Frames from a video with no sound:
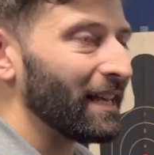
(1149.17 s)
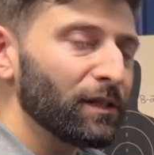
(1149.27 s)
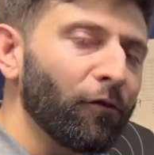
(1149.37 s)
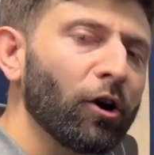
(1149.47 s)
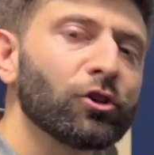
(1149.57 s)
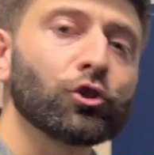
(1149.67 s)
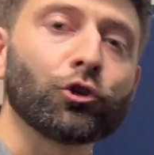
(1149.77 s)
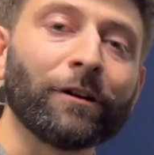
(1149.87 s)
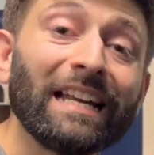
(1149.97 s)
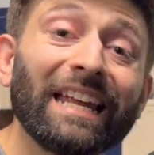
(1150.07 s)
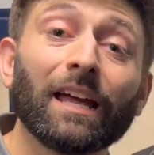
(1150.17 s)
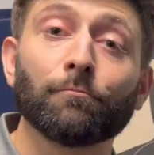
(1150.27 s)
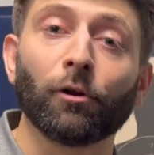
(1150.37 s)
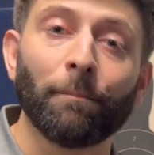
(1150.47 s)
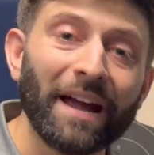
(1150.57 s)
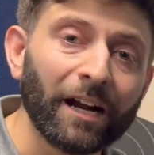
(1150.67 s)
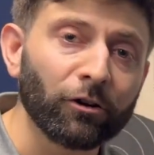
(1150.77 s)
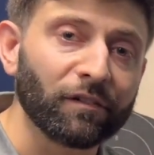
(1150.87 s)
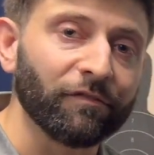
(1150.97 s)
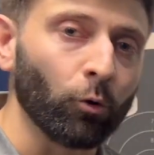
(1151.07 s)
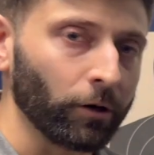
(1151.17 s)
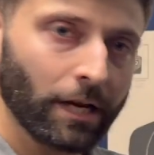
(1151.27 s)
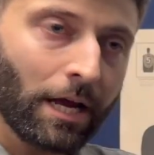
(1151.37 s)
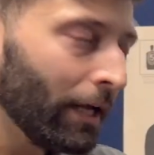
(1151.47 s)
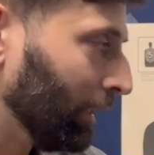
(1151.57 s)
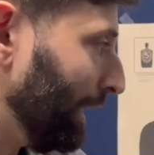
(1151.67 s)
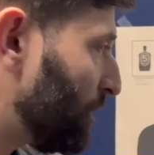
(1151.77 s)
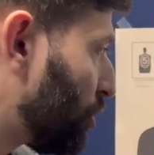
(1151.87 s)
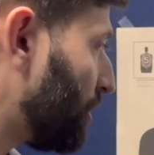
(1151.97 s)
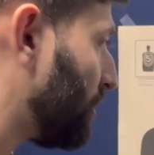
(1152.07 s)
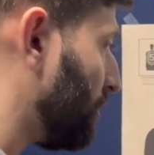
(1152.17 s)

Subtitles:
As far as training and preparing for it, let's just